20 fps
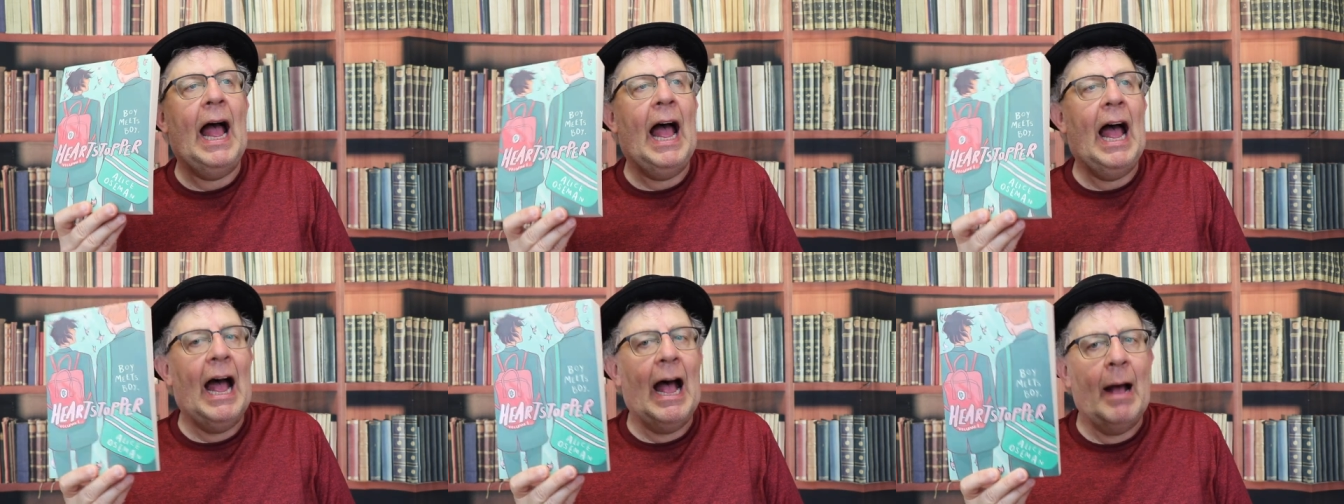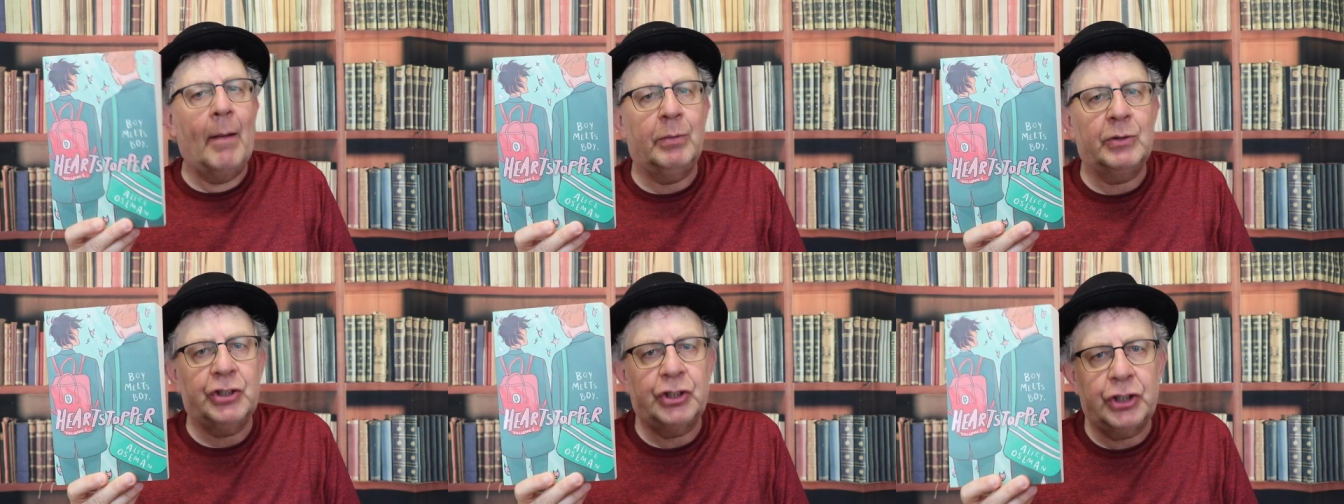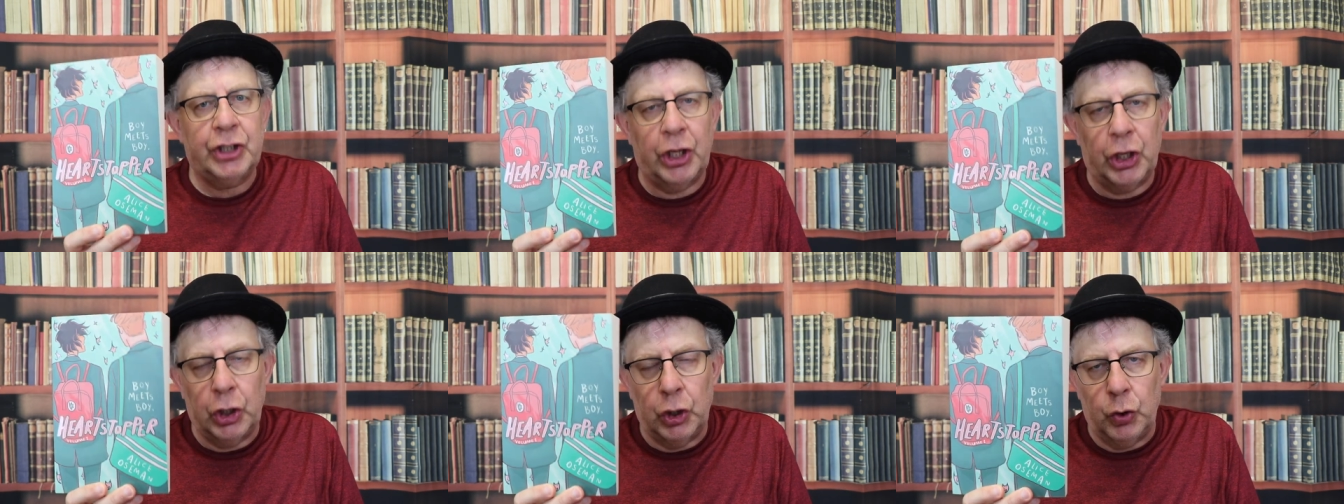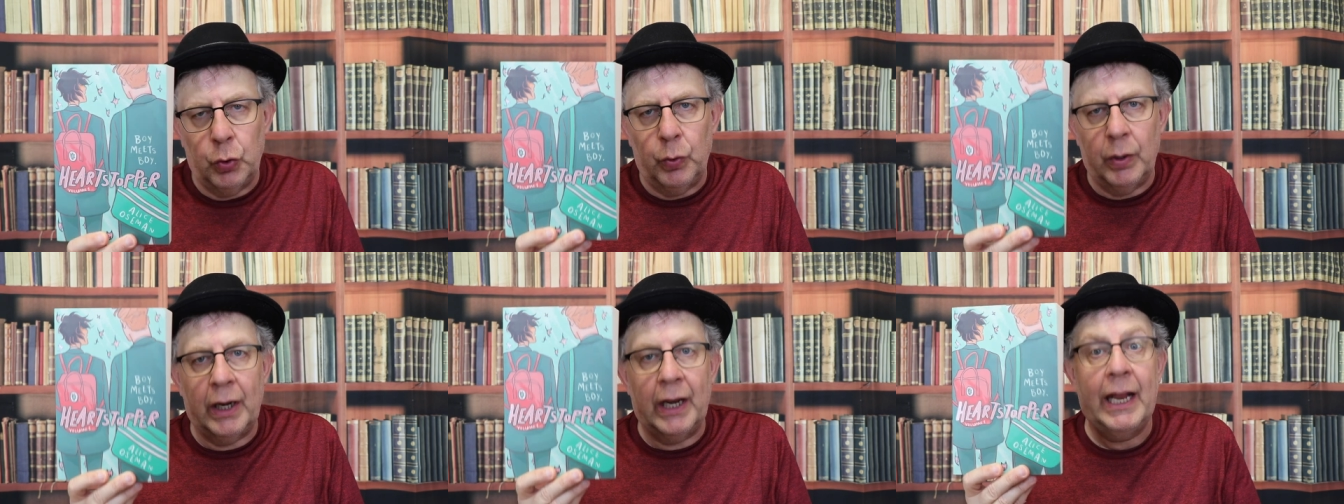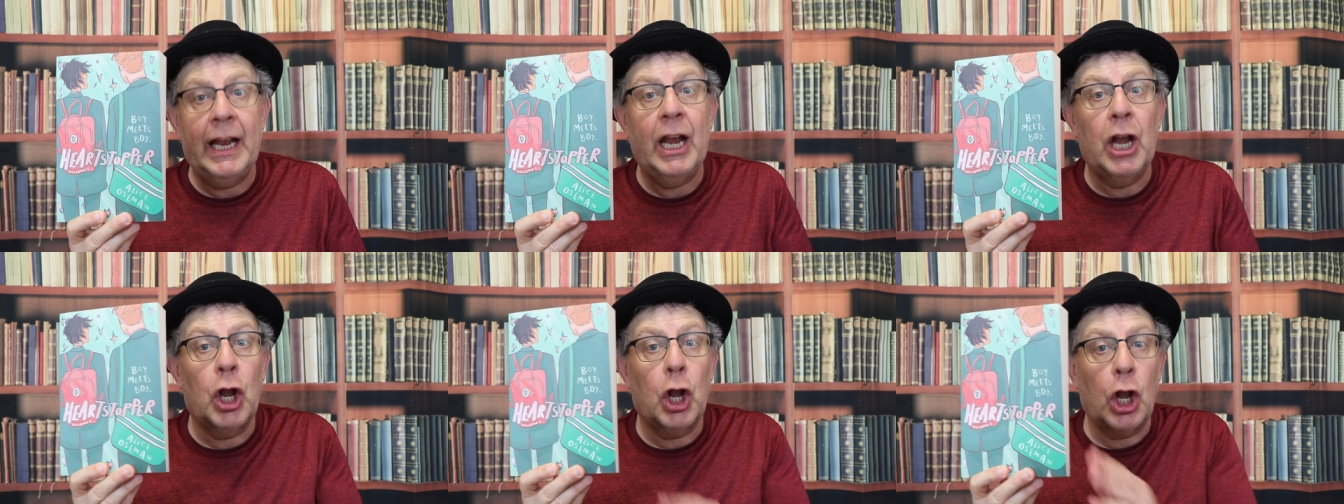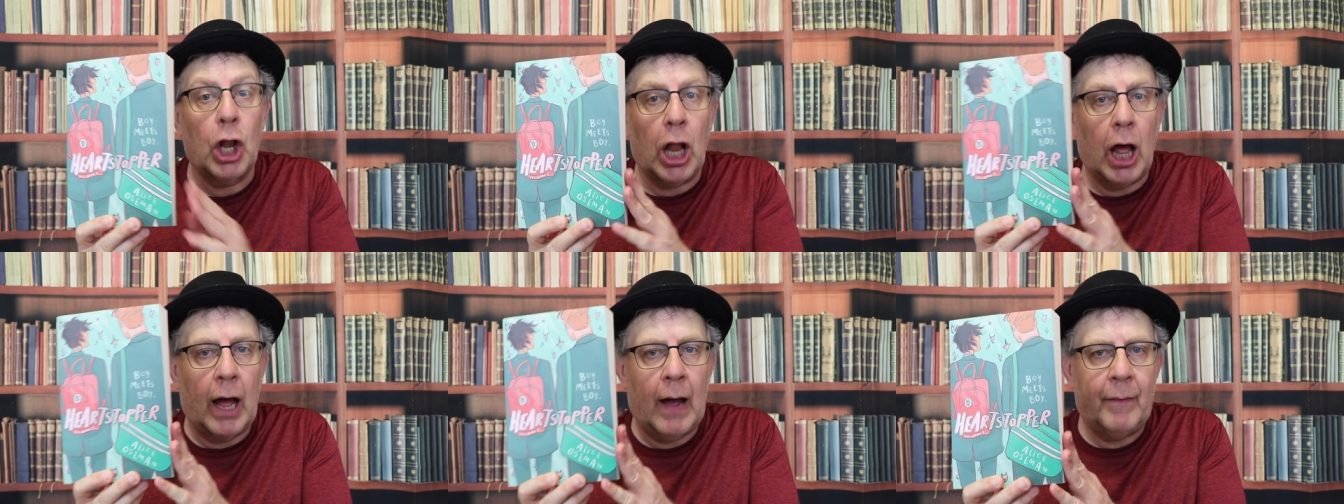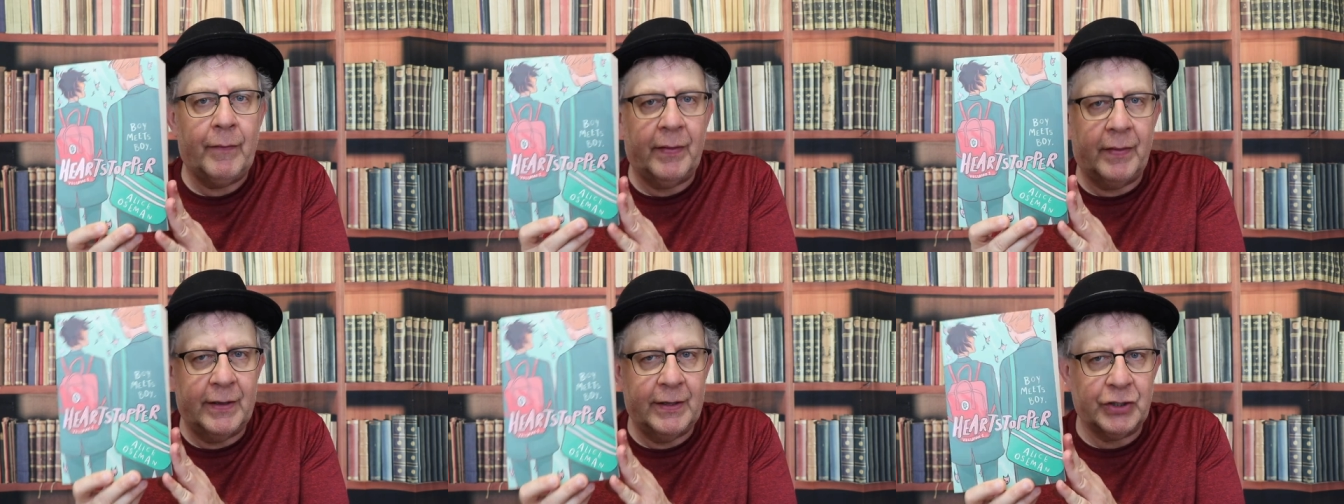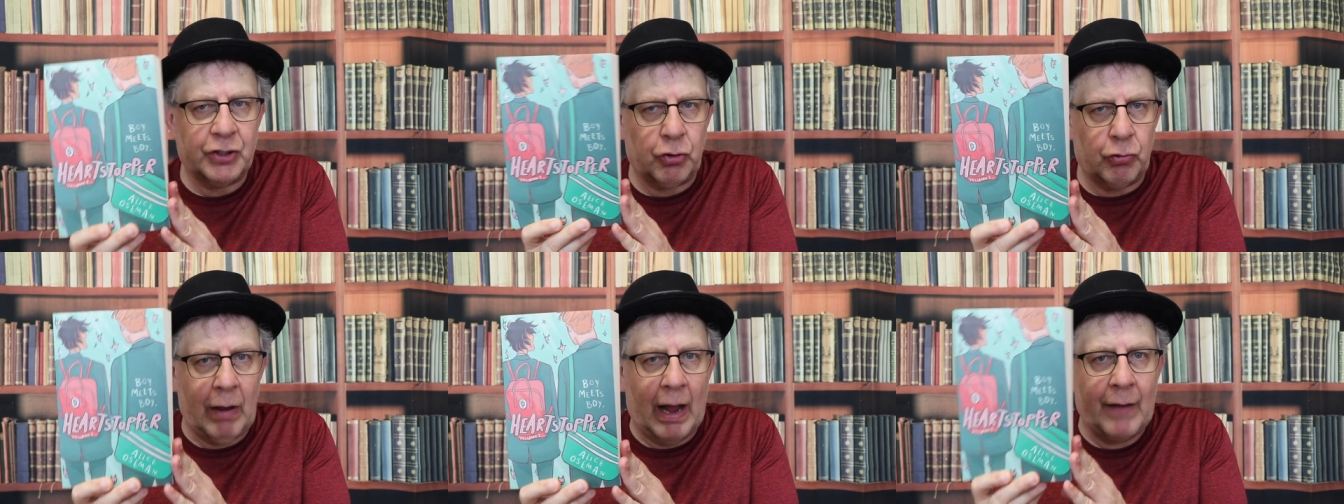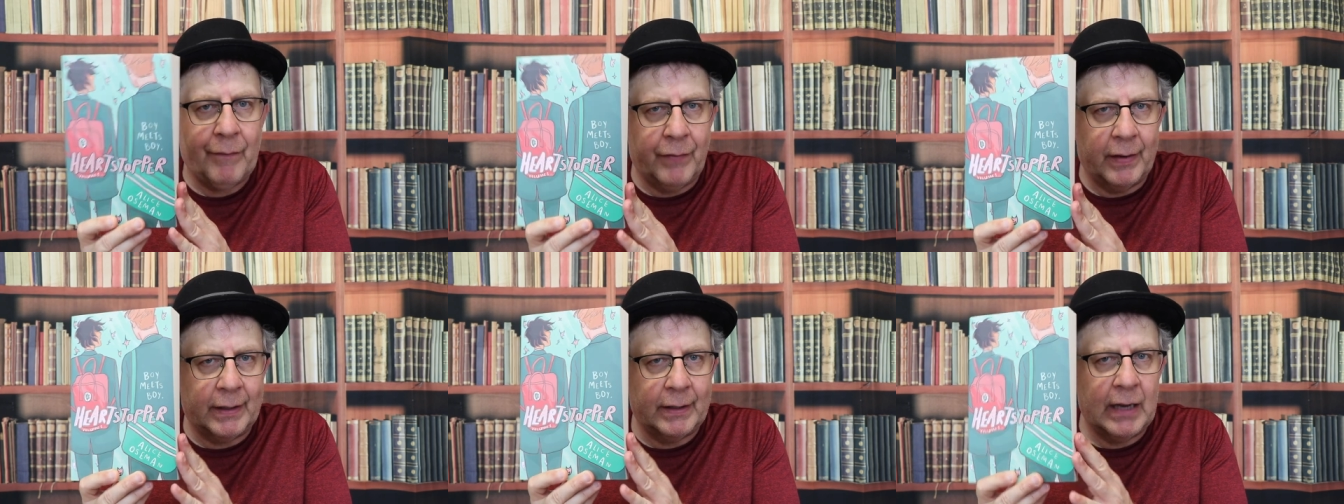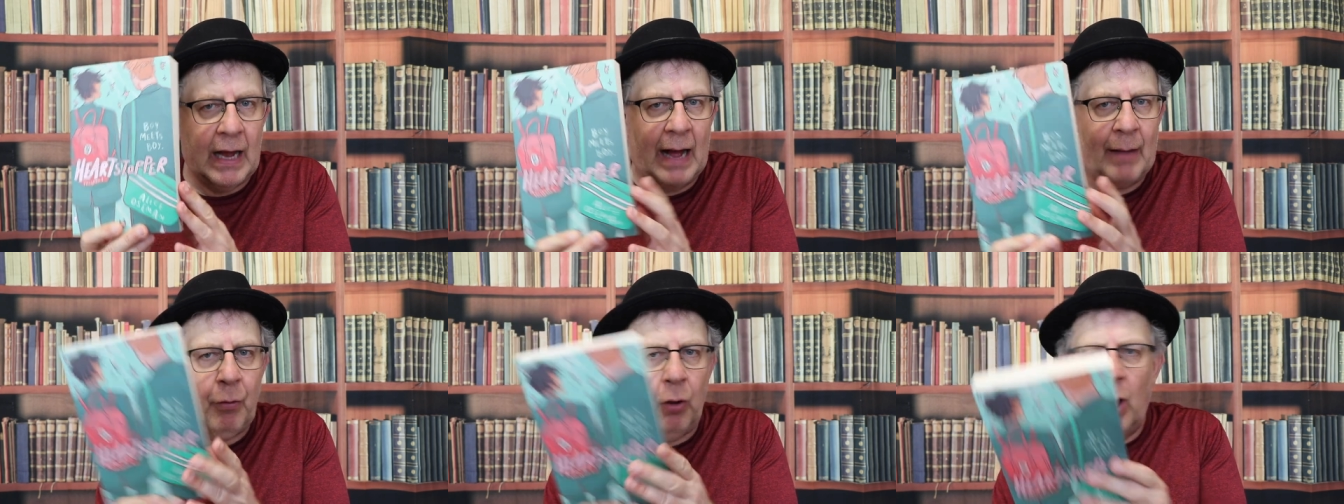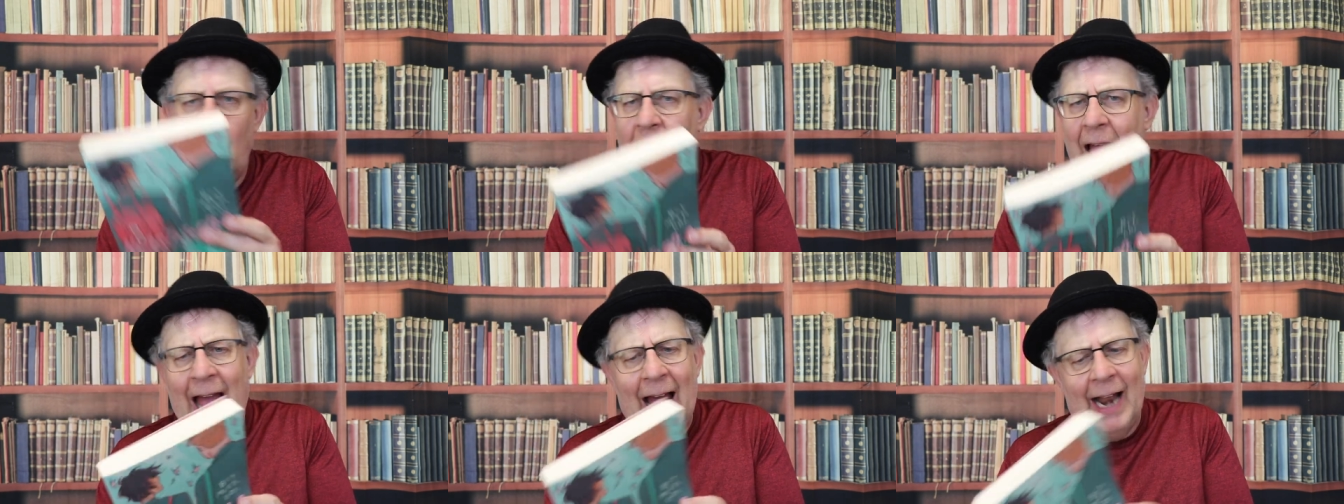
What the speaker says: absolutely loved this graphic novel.